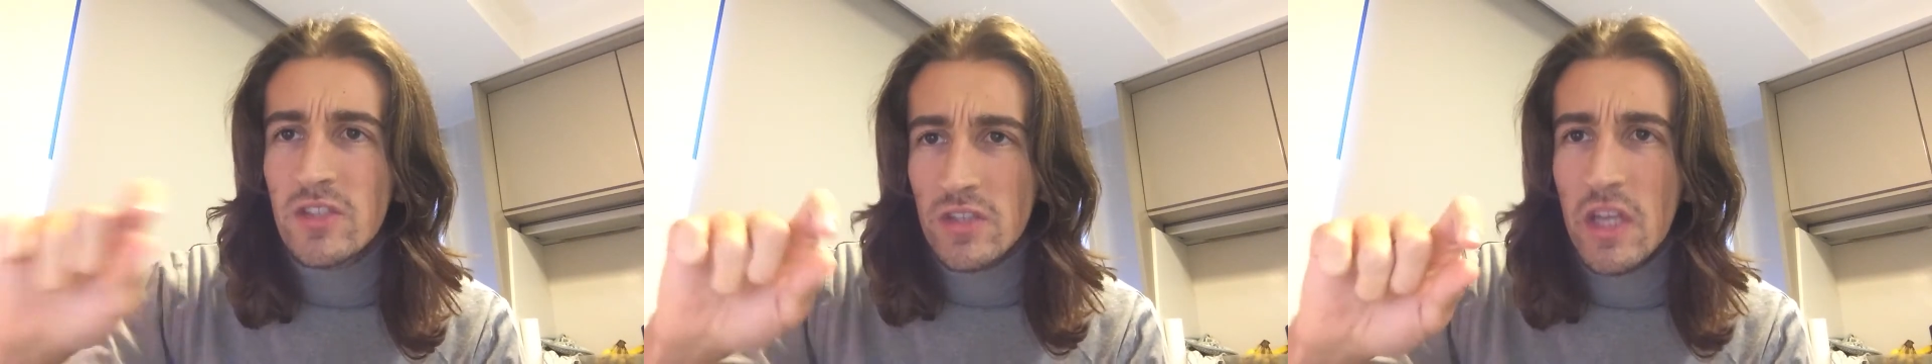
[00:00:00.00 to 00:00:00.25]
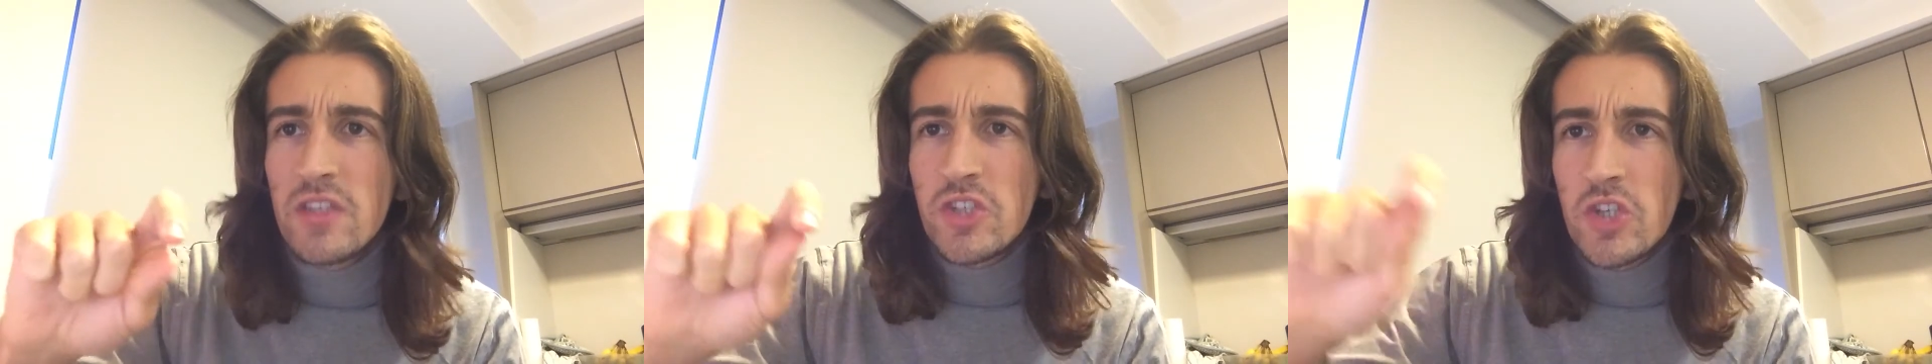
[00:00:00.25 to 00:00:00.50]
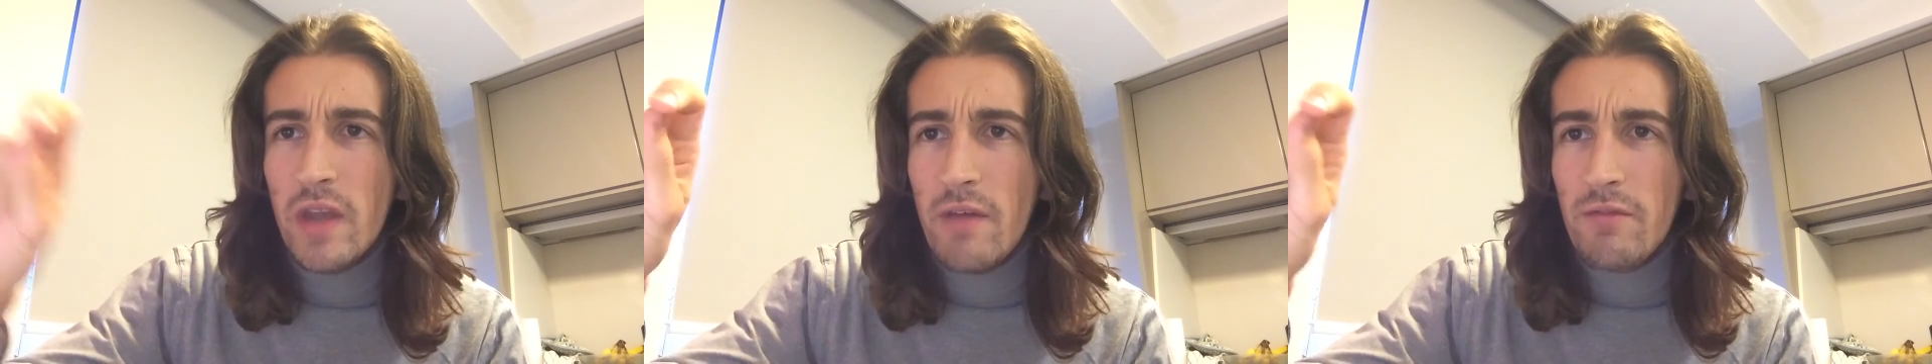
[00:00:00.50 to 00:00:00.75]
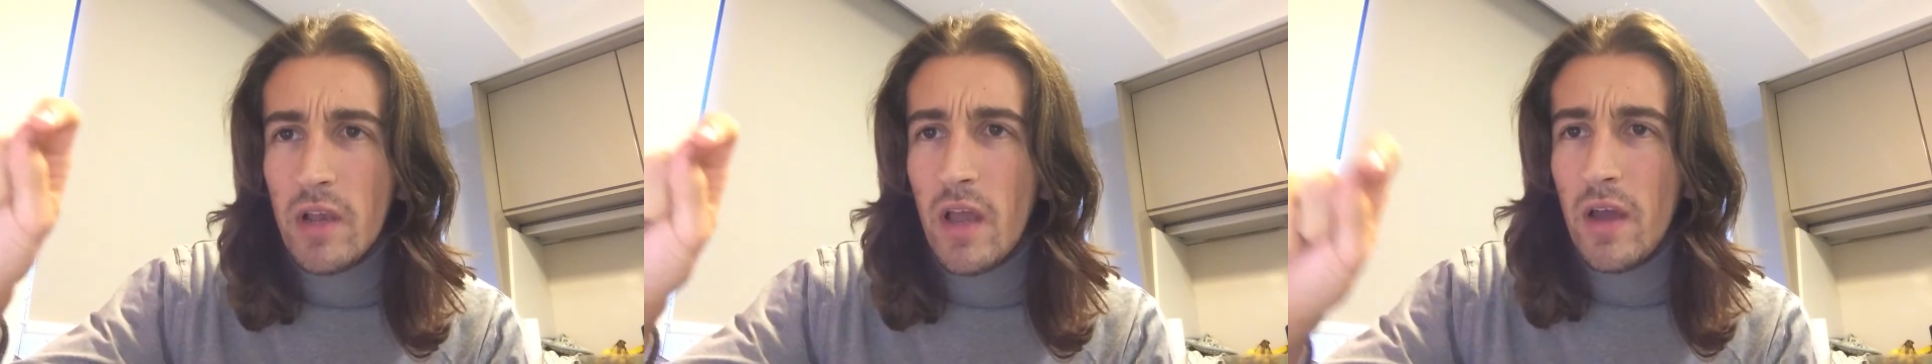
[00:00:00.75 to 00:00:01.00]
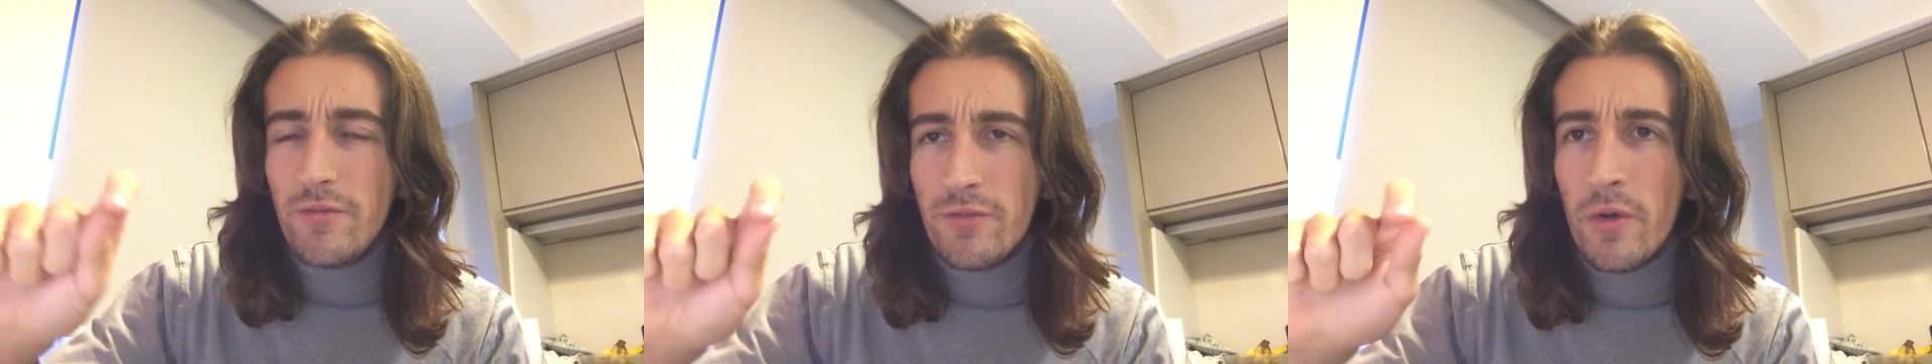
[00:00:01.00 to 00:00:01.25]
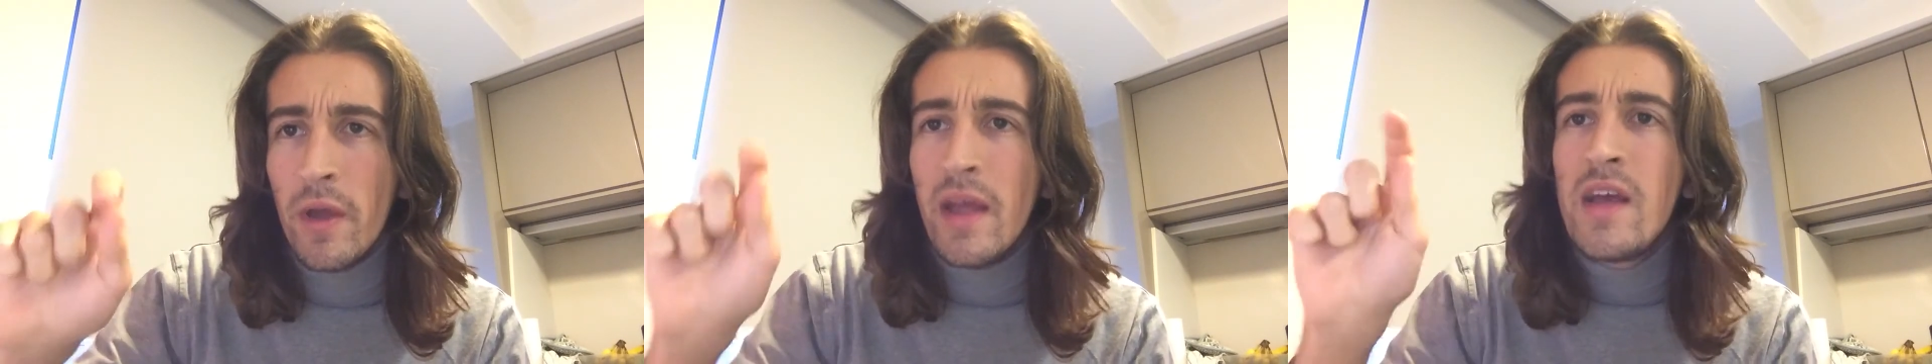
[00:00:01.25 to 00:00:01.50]
It should have a line
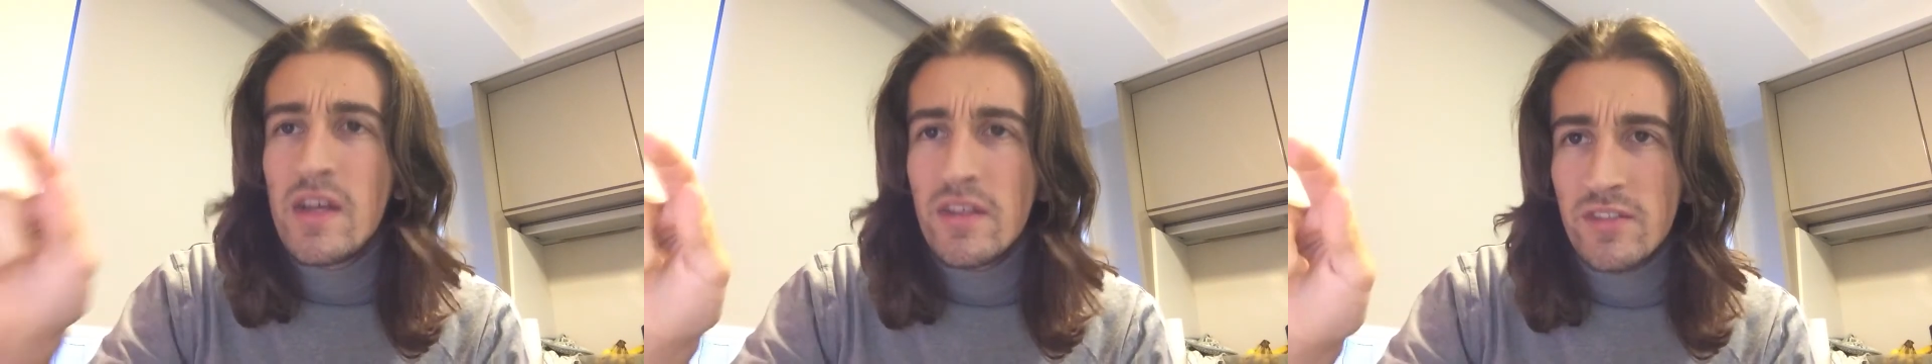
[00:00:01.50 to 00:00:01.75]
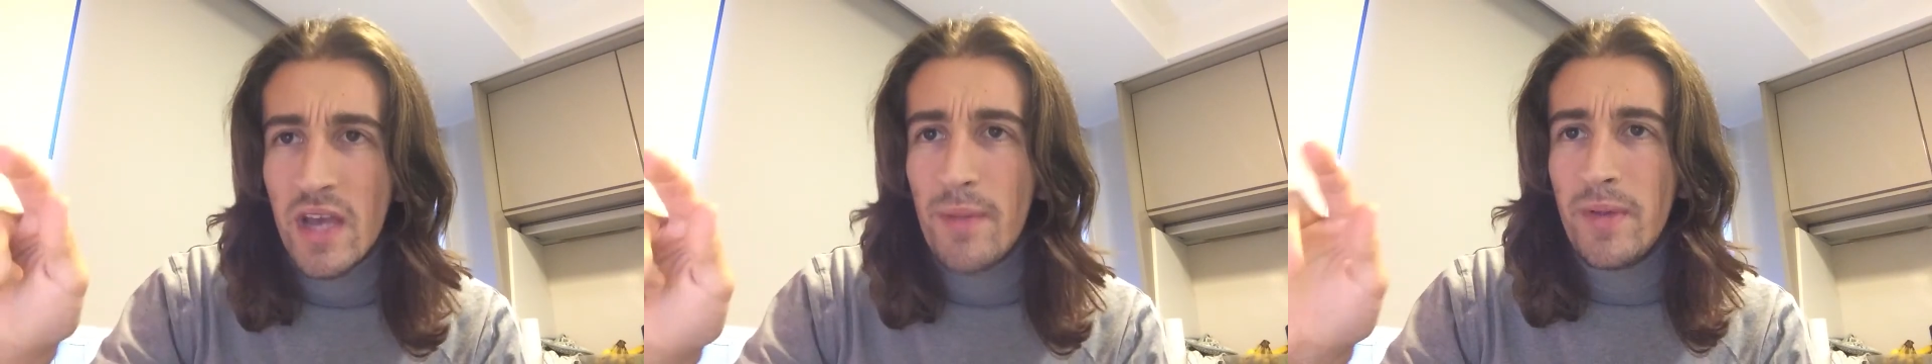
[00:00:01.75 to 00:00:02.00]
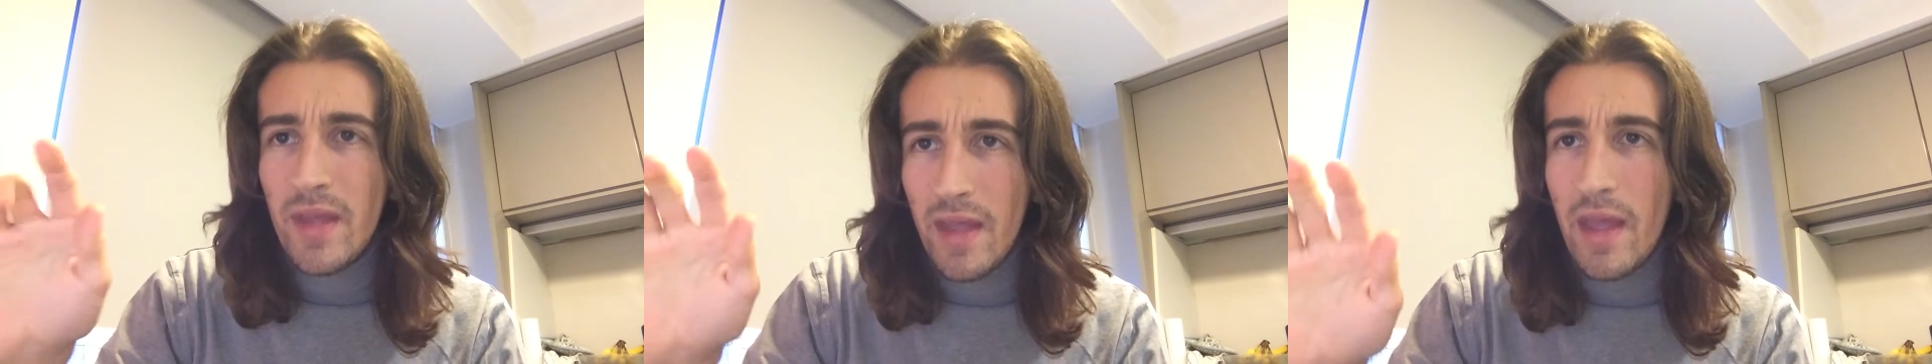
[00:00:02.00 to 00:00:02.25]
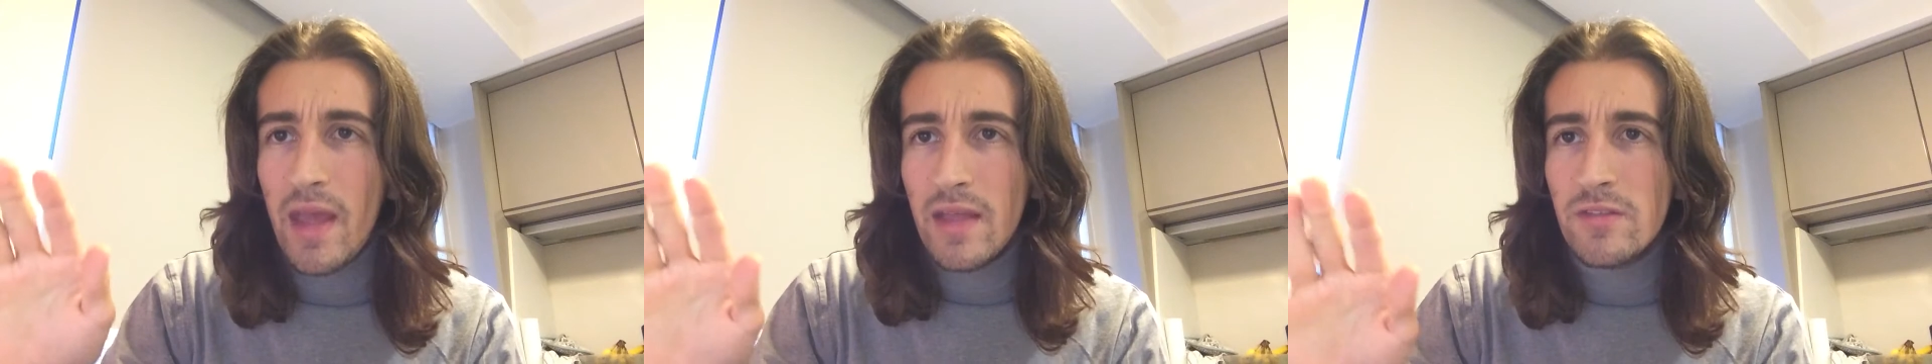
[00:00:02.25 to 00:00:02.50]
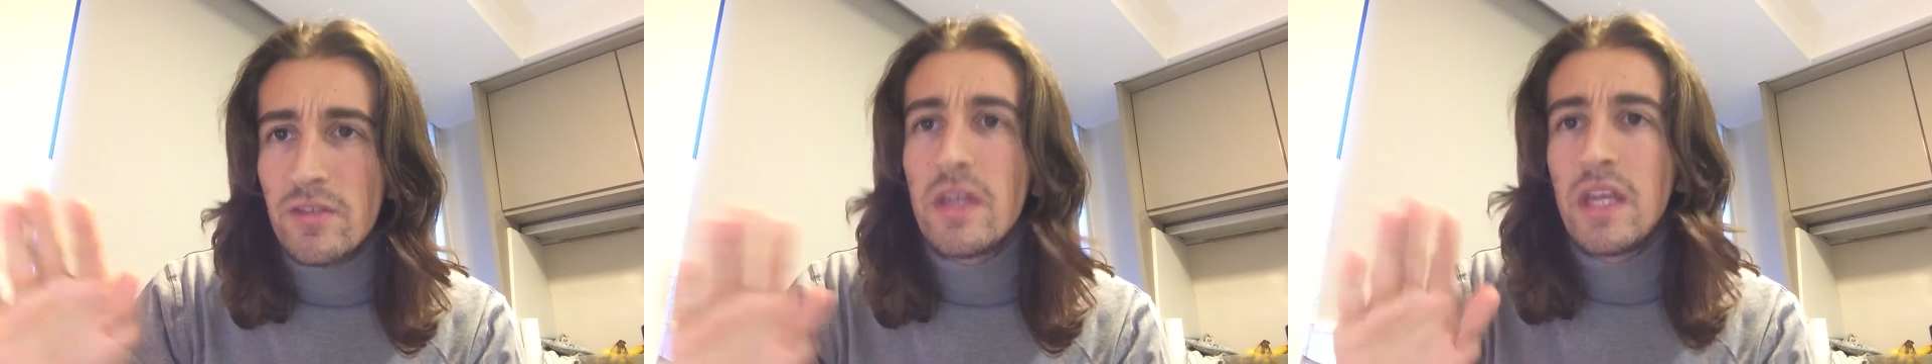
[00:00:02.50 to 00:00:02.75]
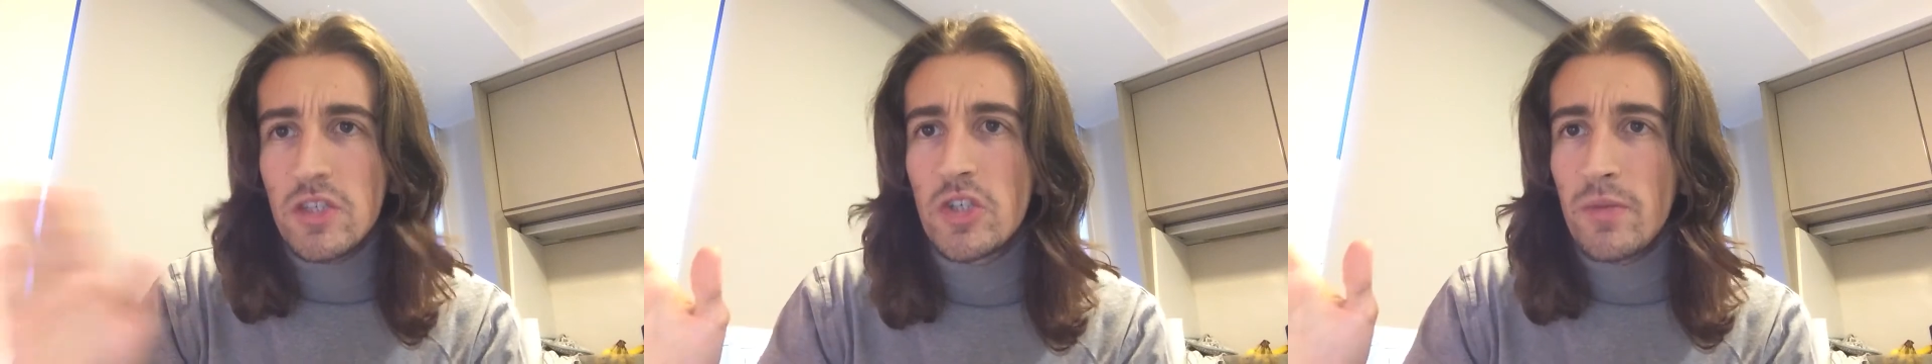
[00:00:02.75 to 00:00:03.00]
through it. Tap it and
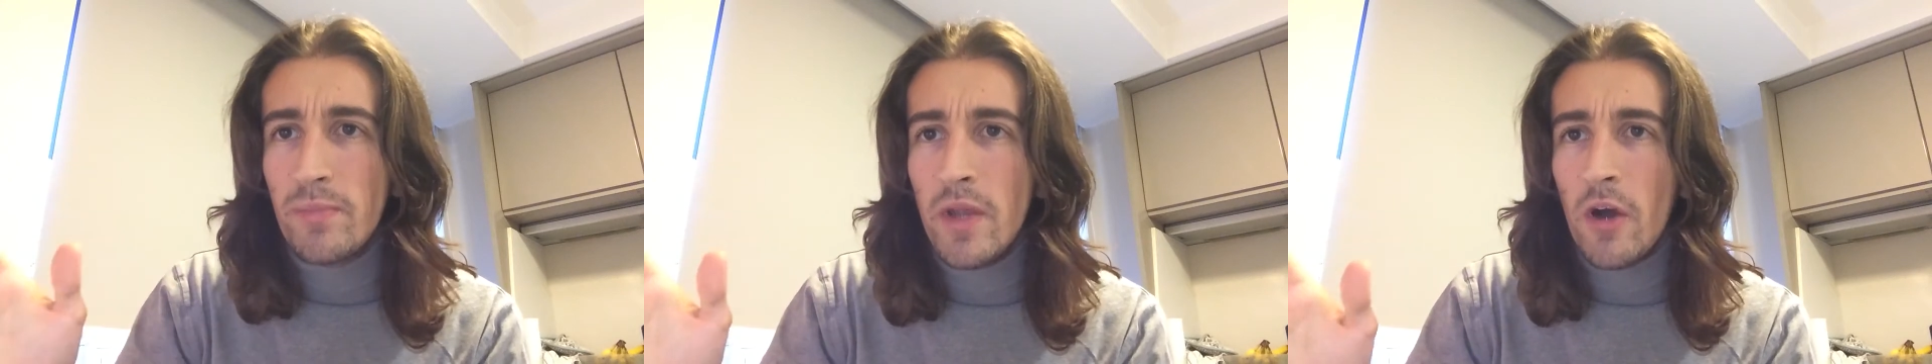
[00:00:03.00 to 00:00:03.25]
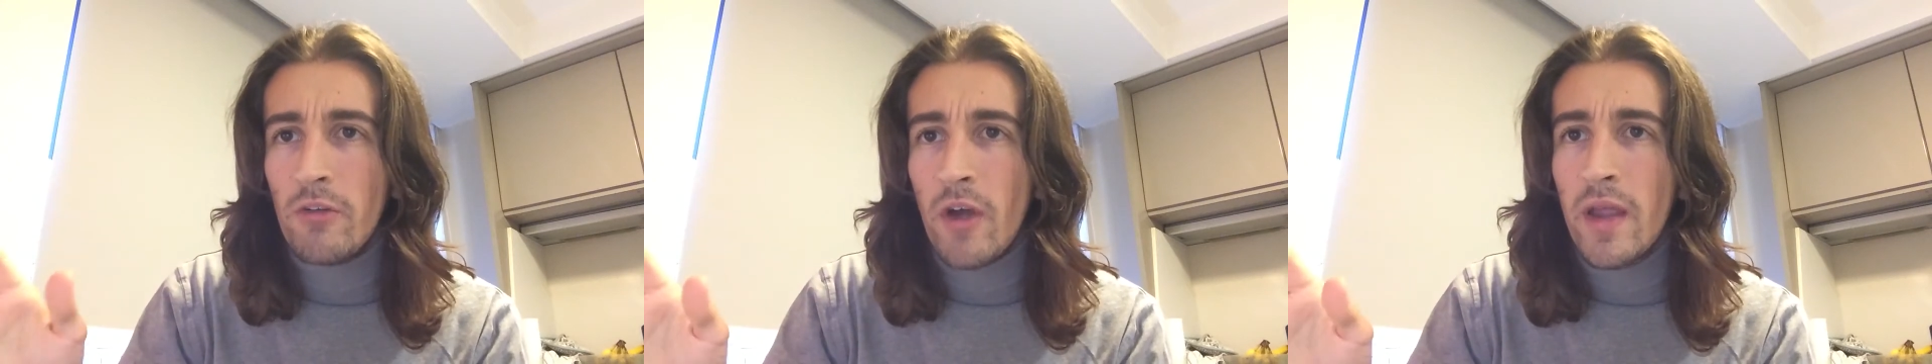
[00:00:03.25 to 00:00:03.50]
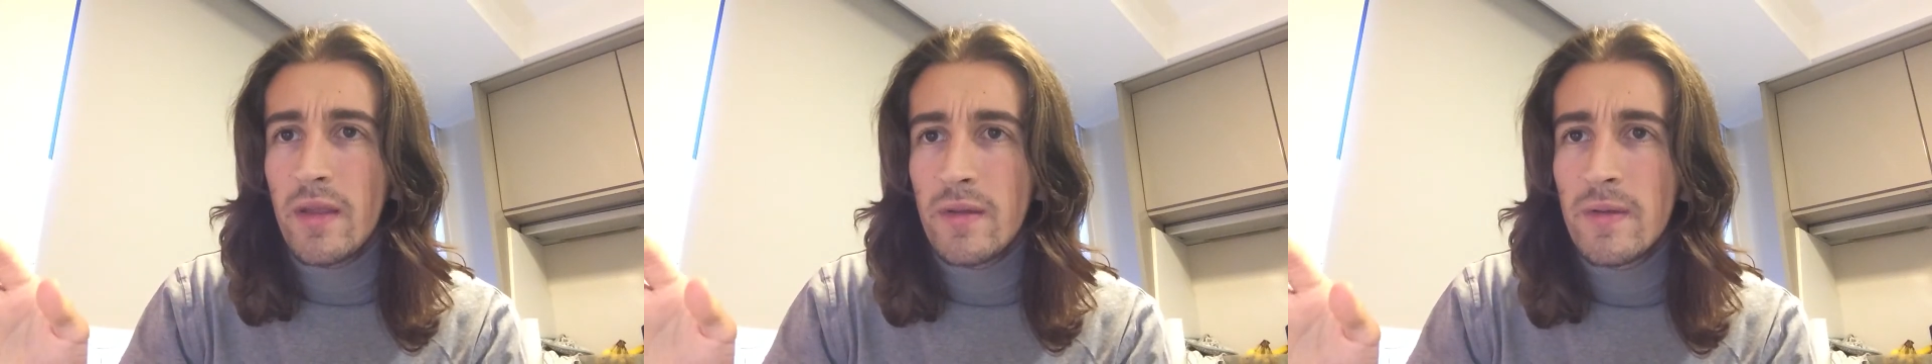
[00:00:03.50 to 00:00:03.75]
it should be on, right?